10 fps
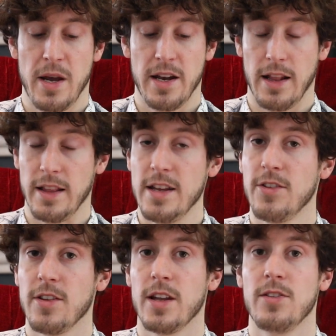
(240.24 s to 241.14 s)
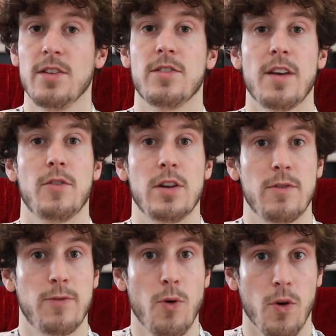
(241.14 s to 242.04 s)
made at least in
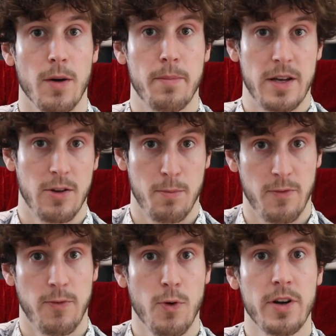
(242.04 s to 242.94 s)
1974, because before